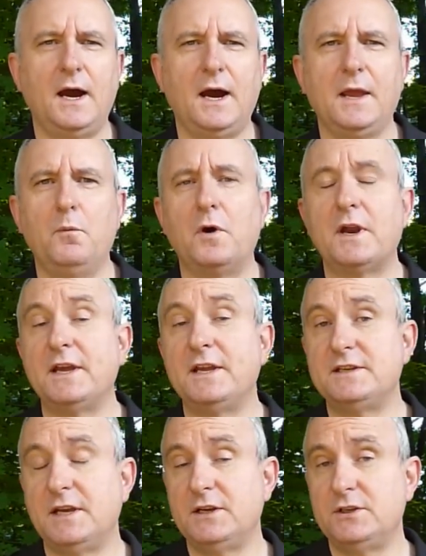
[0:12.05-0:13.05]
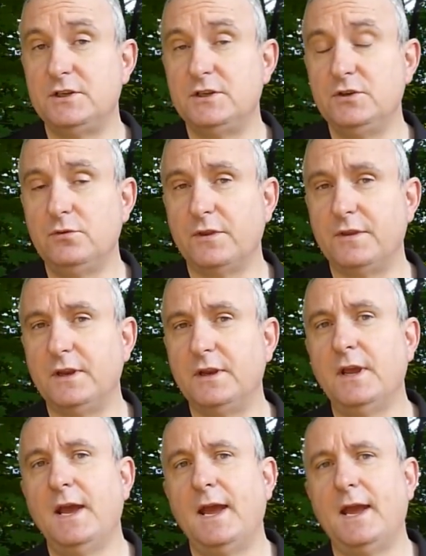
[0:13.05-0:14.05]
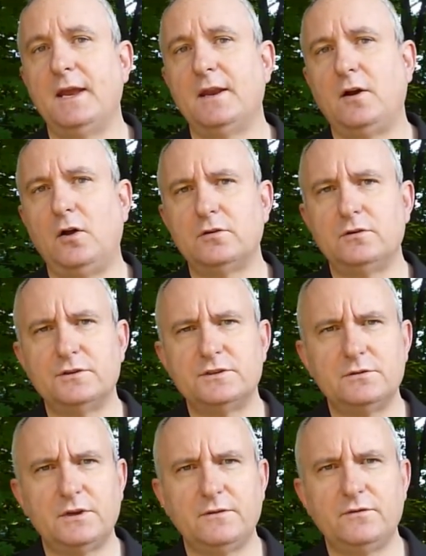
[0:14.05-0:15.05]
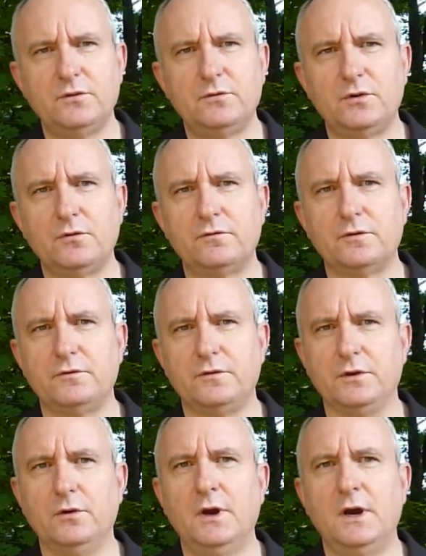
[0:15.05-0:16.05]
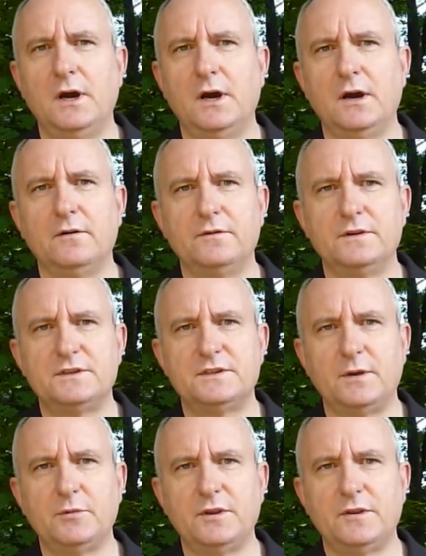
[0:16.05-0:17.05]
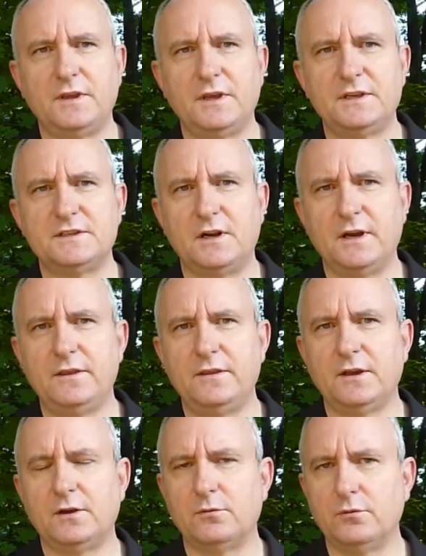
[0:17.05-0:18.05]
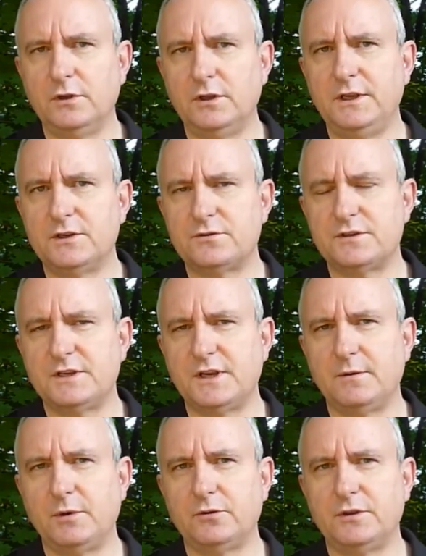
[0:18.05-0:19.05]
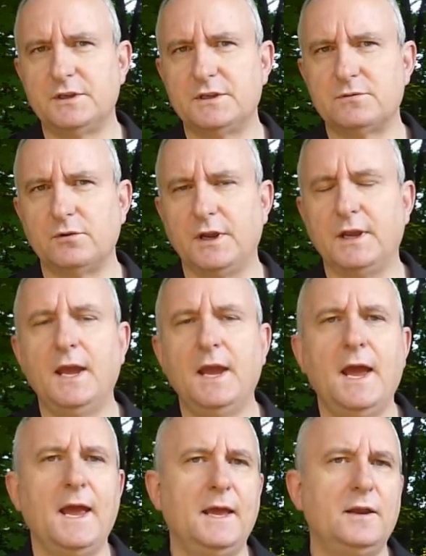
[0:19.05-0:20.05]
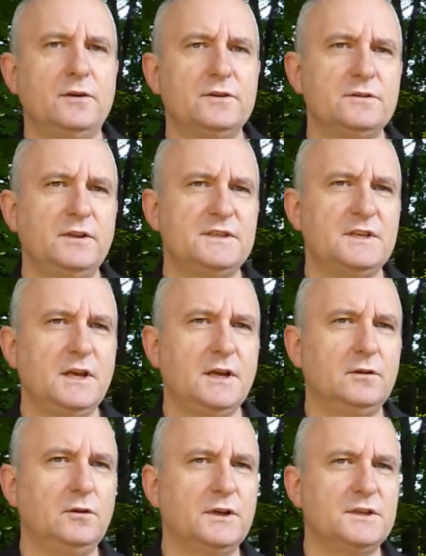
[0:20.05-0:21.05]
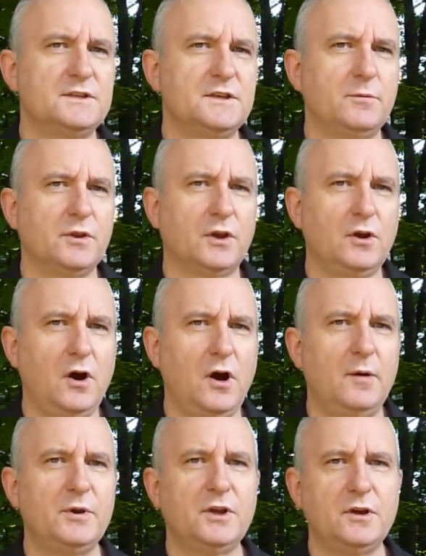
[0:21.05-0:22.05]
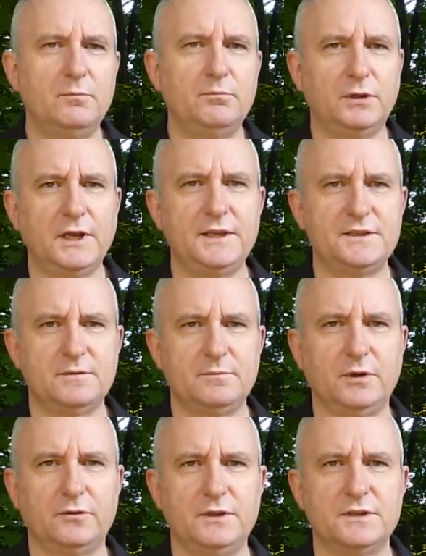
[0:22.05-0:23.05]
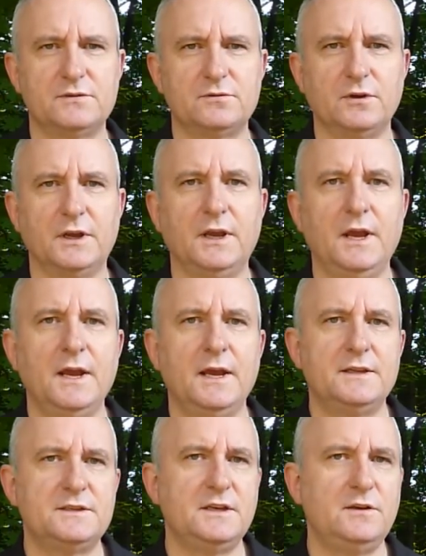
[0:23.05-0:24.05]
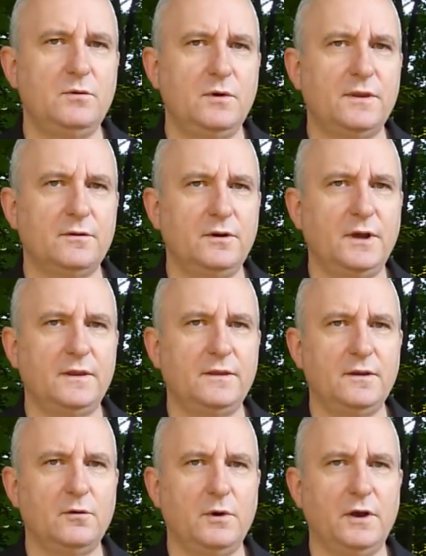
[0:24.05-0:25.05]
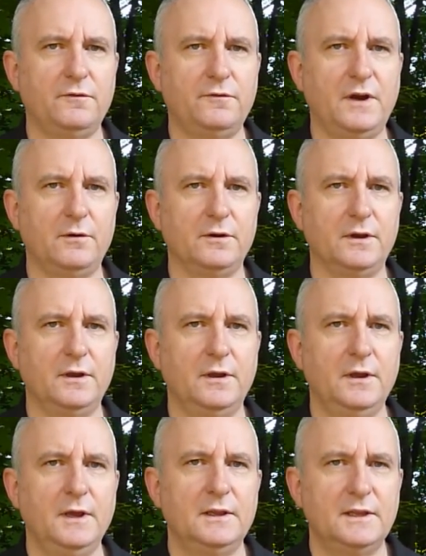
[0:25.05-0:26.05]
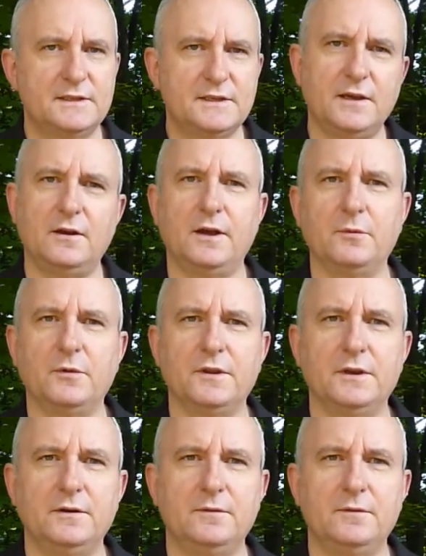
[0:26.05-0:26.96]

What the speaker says: and what I intend to do with it, and I'll also give you an overview of some of the things that I think are really interesting about this rig, and also let's take a look at some of the common complaints about this rig and see whether or not they're well-founded. Let's get on with it.